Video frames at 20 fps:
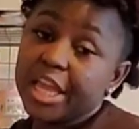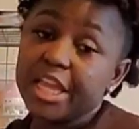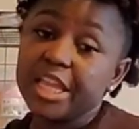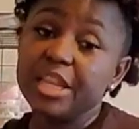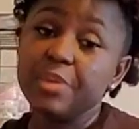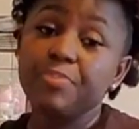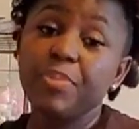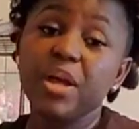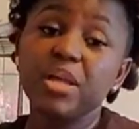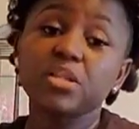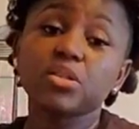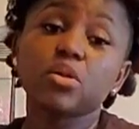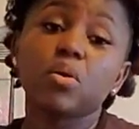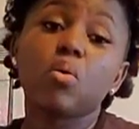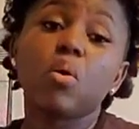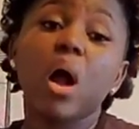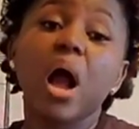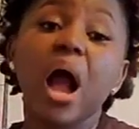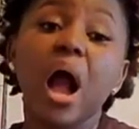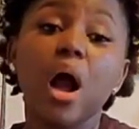It depends
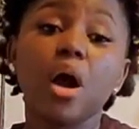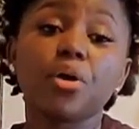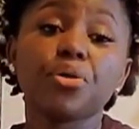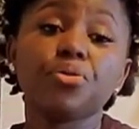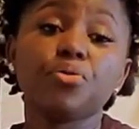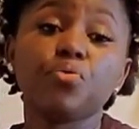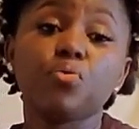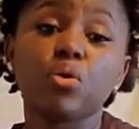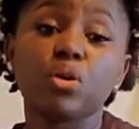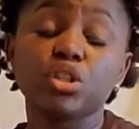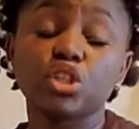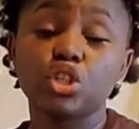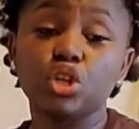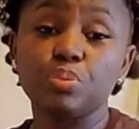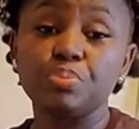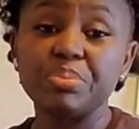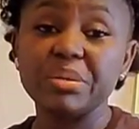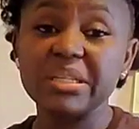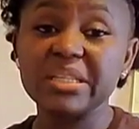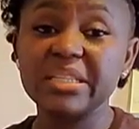on how you want your
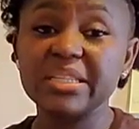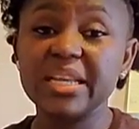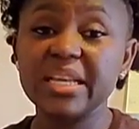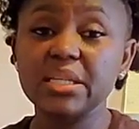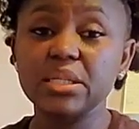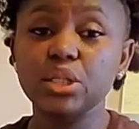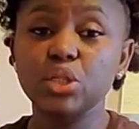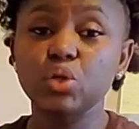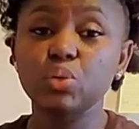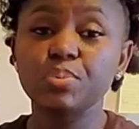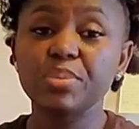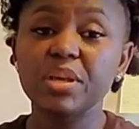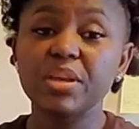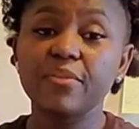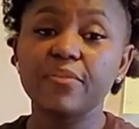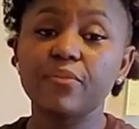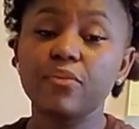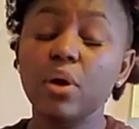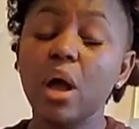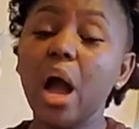business to
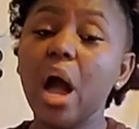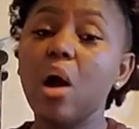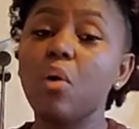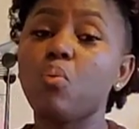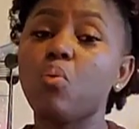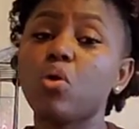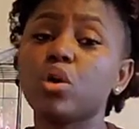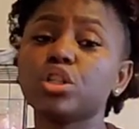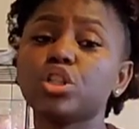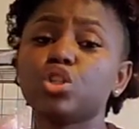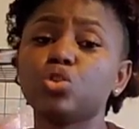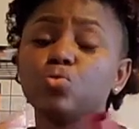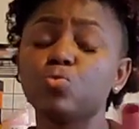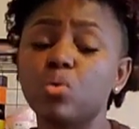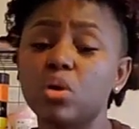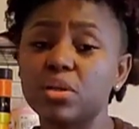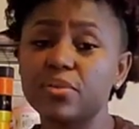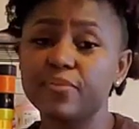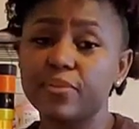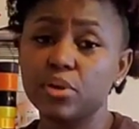be, how what you
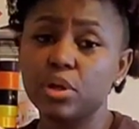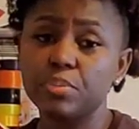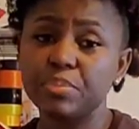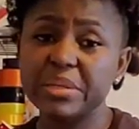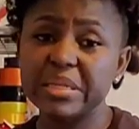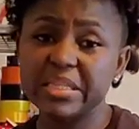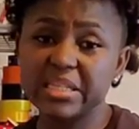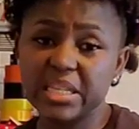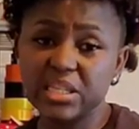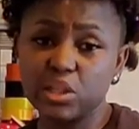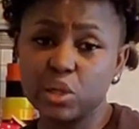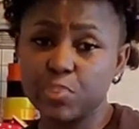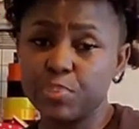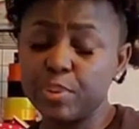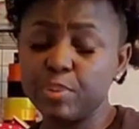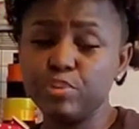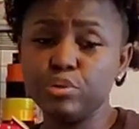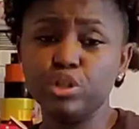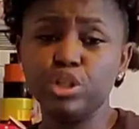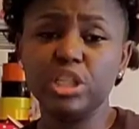want for your business. Some
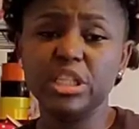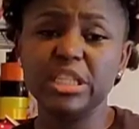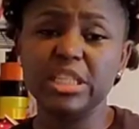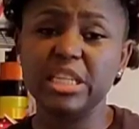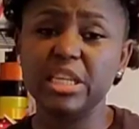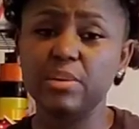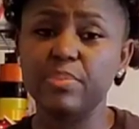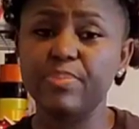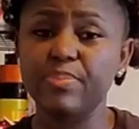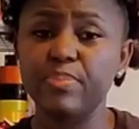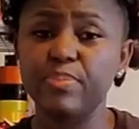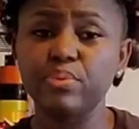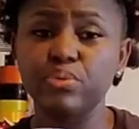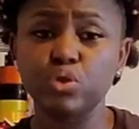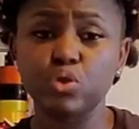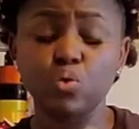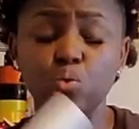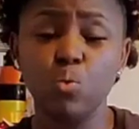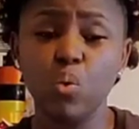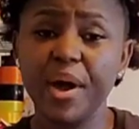people just stick
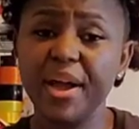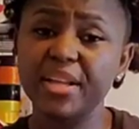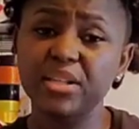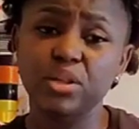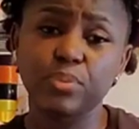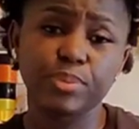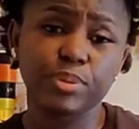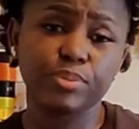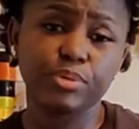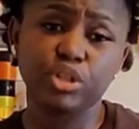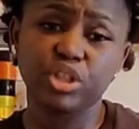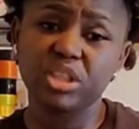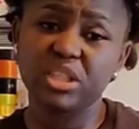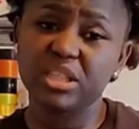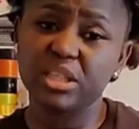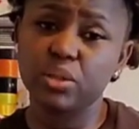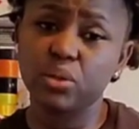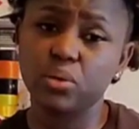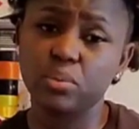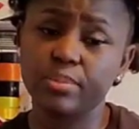to white, some people just
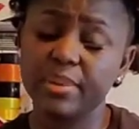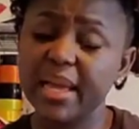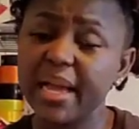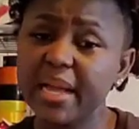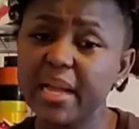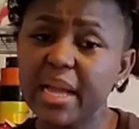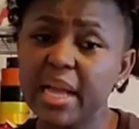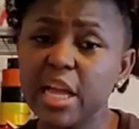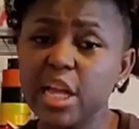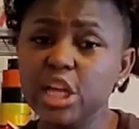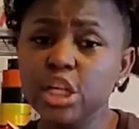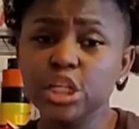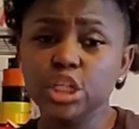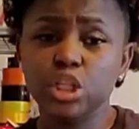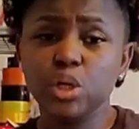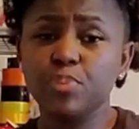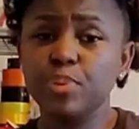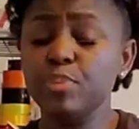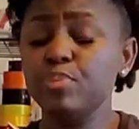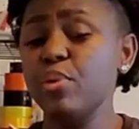stick to black,
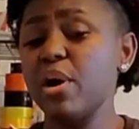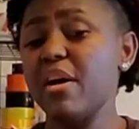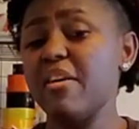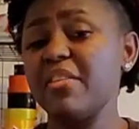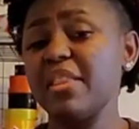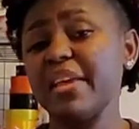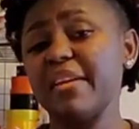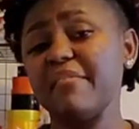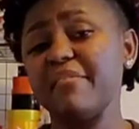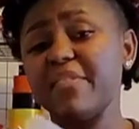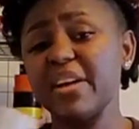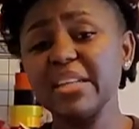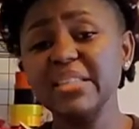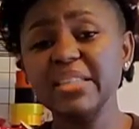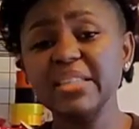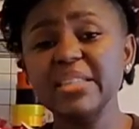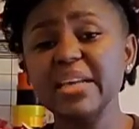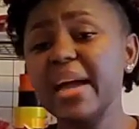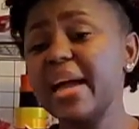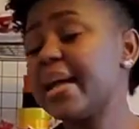some people are like
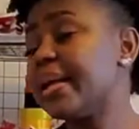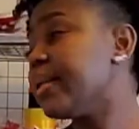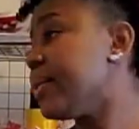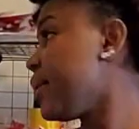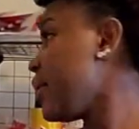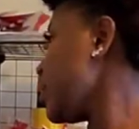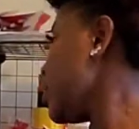versatile.